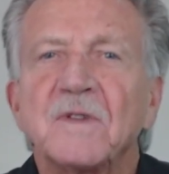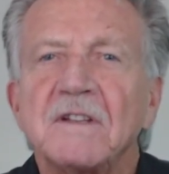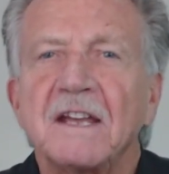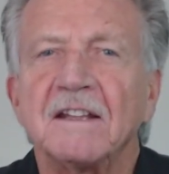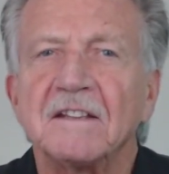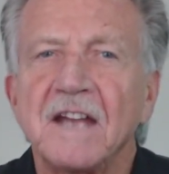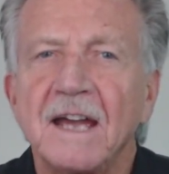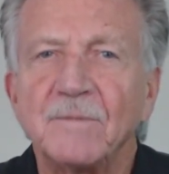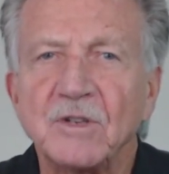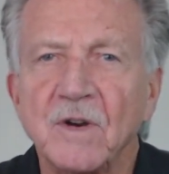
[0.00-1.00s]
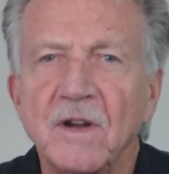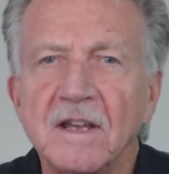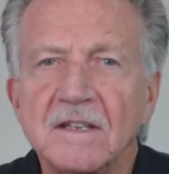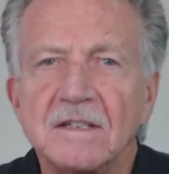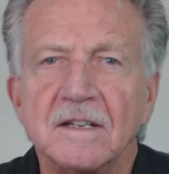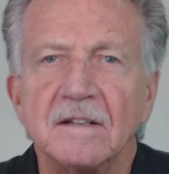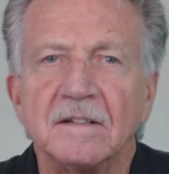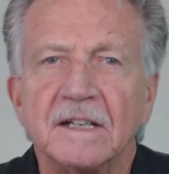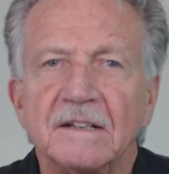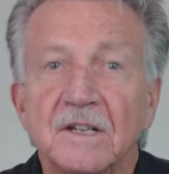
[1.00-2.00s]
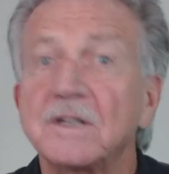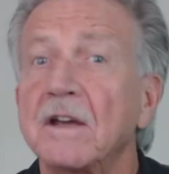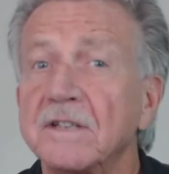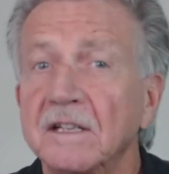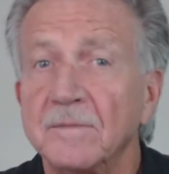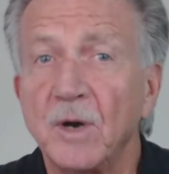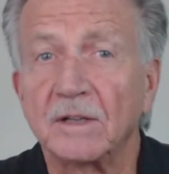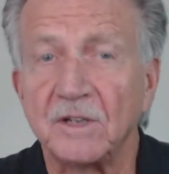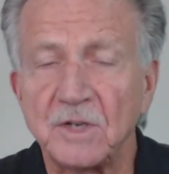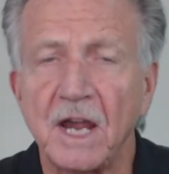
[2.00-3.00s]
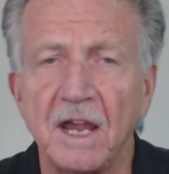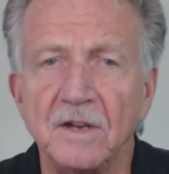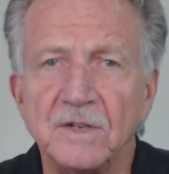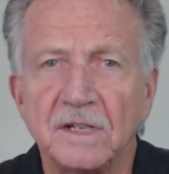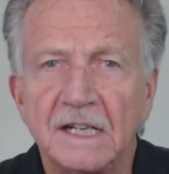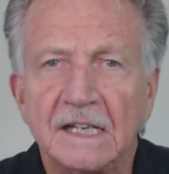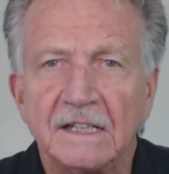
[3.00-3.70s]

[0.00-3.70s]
for taking the time to join us in discussing the book, The Change.